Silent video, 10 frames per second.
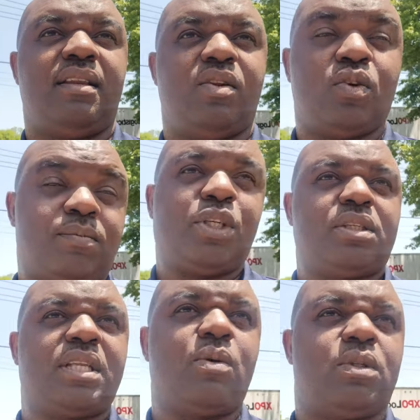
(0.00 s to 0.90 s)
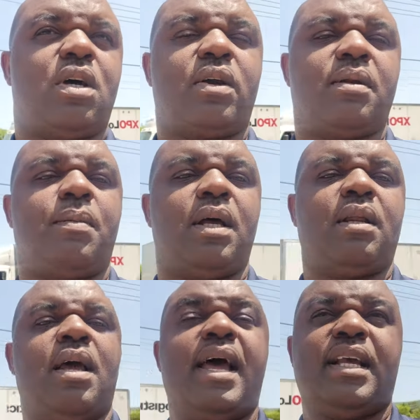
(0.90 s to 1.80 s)
those machines that we're talking about.
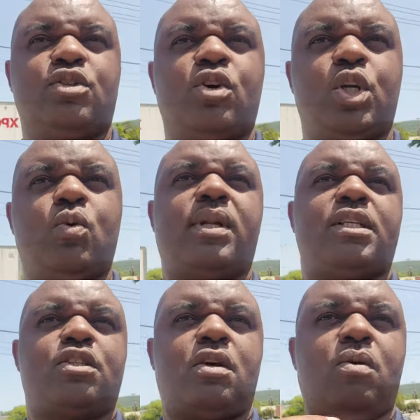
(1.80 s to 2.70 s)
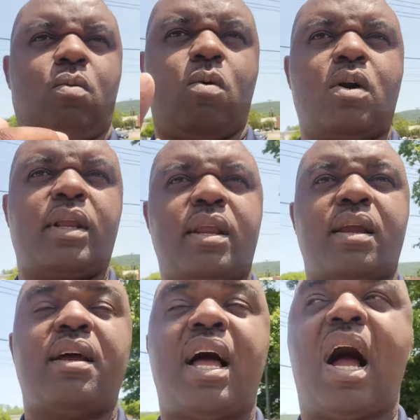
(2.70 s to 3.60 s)
So you would install one
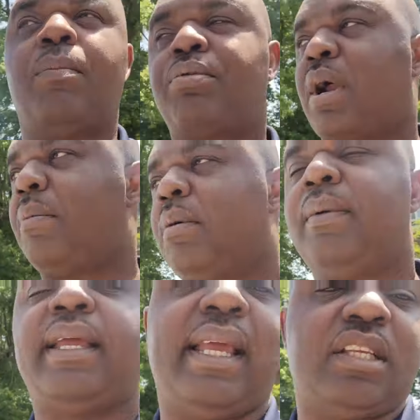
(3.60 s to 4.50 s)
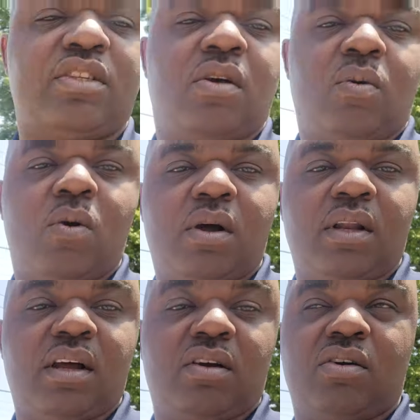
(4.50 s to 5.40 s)
here. I'll probably install
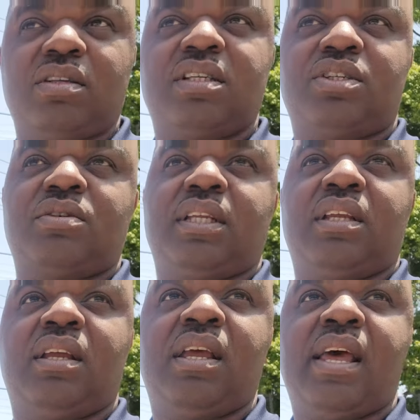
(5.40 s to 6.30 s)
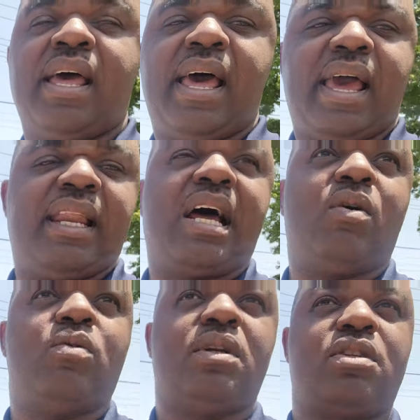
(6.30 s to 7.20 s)
one across the street, and I
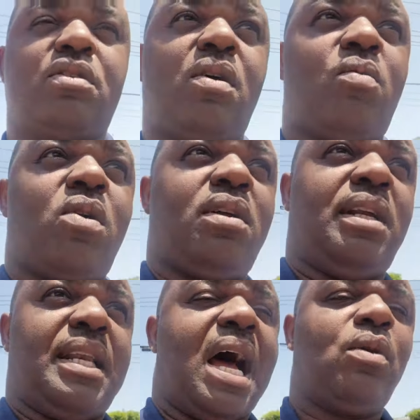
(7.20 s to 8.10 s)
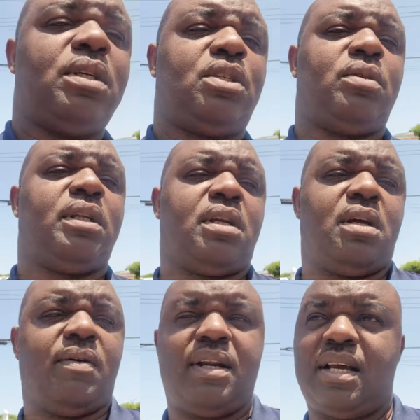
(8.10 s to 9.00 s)
will install one down the street,
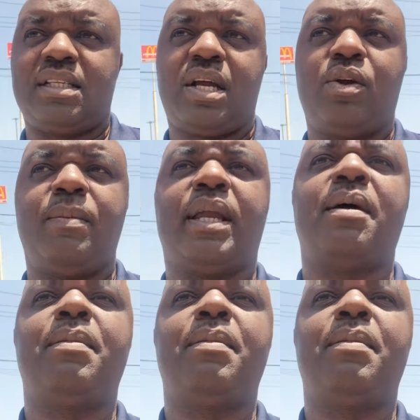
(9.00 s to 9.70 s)
right? That's how you make your